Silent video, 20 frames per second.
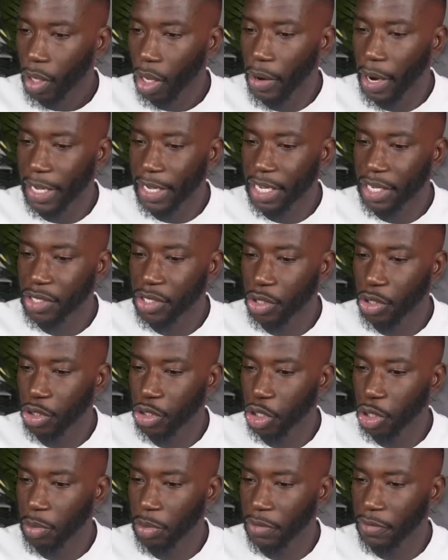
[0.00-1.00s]
All right, guess the
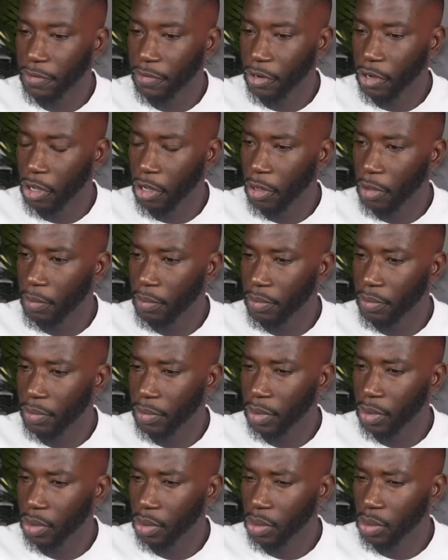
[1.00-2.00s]
YouTuber
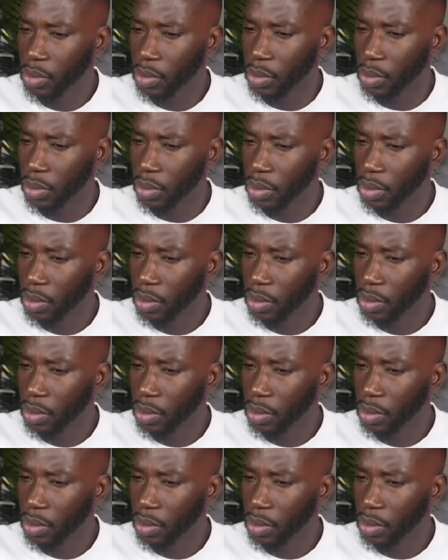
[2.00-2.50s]
from... Ooh.